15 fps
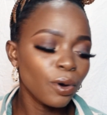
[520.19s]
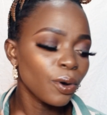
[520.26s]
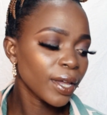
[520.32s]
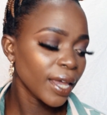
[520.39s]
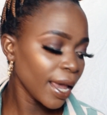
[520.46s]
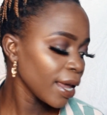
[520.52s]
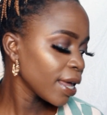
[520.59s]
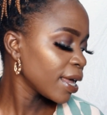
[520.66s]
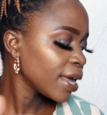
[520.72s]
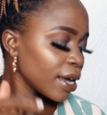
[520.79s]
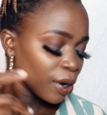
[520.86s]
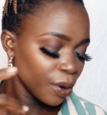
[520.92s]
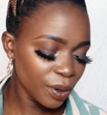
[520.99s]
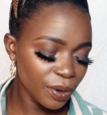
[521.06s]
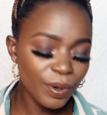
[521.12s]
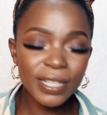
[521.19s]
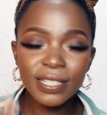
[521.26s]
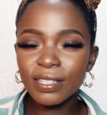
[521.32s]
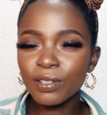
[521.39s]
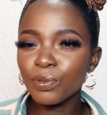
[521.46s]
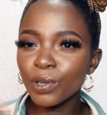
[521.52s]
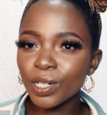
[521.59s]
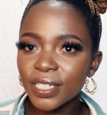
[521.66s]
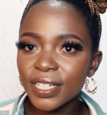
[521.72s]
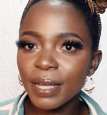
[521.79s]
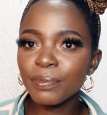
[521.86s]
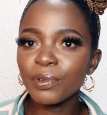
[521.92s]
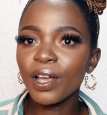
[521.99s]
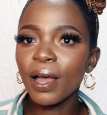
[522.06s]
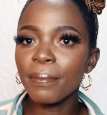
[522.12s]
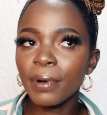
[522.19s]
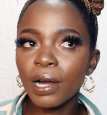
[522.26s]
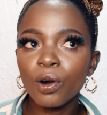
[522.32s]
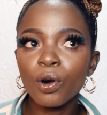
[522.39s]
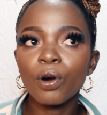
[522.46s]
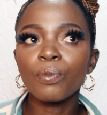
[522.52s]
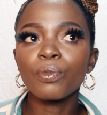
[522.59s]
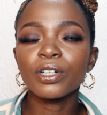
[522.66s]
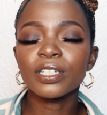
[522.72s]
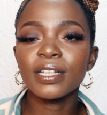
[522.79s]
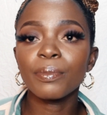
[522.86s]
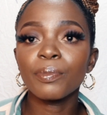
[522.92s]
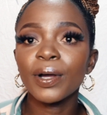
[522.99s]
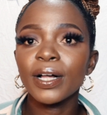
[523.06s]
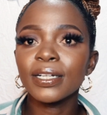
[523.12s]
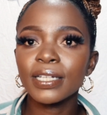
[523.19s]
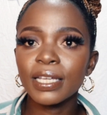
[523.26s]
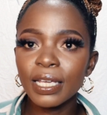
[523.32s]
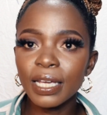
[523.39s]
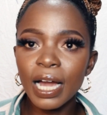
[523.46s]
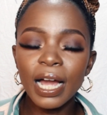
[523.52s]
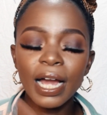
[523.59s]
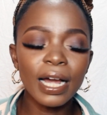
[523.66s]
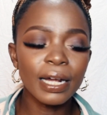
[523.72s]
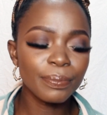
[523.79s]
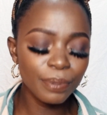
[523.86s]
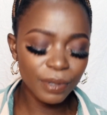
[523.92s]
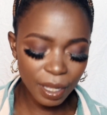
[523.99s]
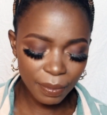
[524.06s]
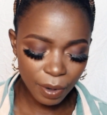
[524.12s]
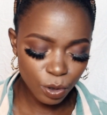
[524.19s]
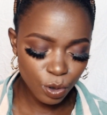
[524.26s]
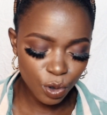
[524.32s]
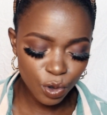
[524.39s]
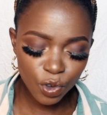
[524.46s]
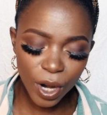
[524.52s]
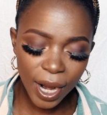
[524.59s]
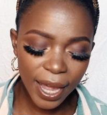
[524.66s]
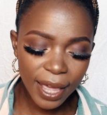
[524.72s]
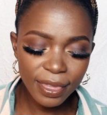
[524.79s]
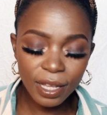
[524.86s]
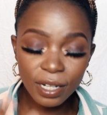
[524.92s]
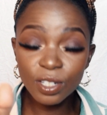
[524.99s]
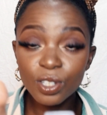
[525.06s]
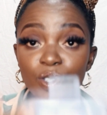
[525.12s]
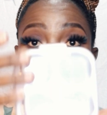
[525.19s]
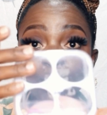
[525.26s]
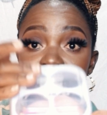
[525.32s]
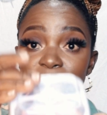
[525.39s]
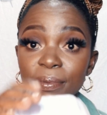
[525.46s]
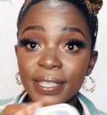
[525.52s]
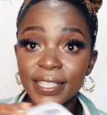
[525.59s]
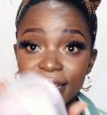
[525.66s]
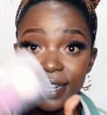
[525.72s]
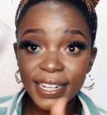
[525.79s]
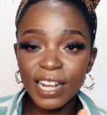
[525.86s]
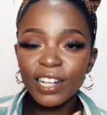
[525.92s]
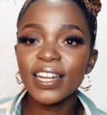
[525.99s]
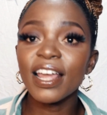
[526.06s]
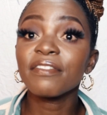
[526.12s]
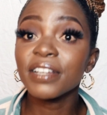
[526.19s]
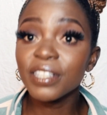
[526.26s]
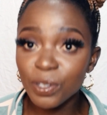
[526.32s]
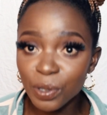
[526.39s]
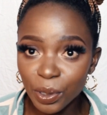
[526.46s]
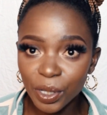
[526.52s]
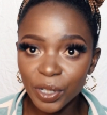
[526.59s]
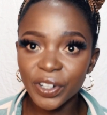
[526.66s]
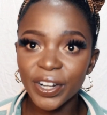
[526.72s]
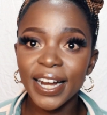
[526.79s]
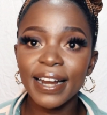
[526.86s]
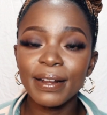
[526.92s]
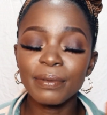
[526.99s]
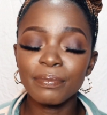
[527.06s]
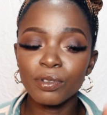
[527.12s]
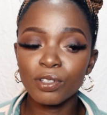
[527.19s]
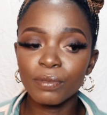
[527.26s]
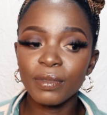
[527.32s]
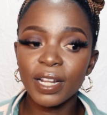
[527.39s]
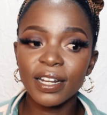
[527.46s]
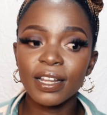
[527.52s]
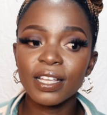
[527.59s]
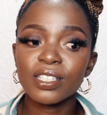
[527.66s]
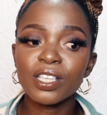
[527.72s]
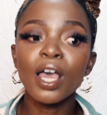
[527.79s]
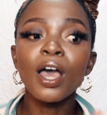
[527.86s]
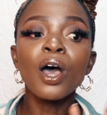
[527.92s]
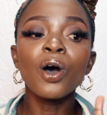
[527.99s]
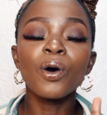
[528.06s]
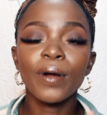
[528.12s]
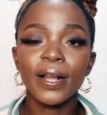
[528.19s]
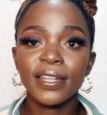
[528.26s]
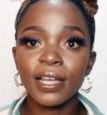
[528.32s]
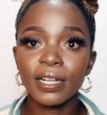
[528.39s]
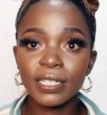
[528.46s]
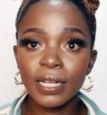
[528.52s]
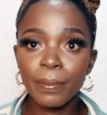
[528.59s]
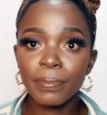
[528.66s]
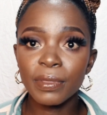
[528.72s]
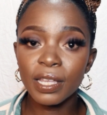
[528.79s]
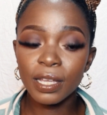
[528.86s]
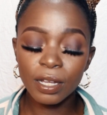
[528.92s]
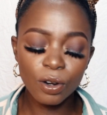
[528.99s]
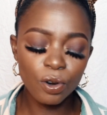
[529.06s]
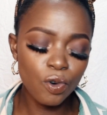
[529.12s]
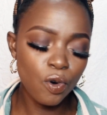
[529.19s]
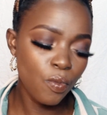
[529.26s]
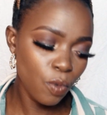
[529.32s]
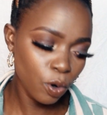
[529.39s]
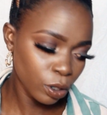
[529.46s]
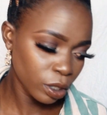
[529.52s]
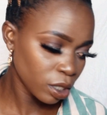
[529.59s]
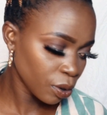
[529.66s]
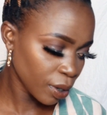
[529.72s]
Okay, good. Once you wash them, you come back home, wash them well, put them out to dry, and then store them inside here. Never store your dry beauty blenders while they're damp, they grow mold.